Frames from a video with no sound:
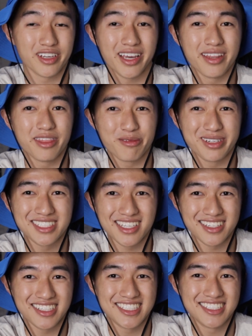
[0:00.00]
again, three
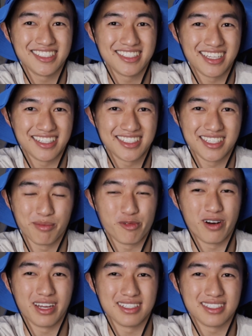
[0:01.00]
sentences that
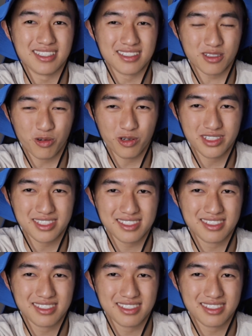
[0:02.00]
summarize this course: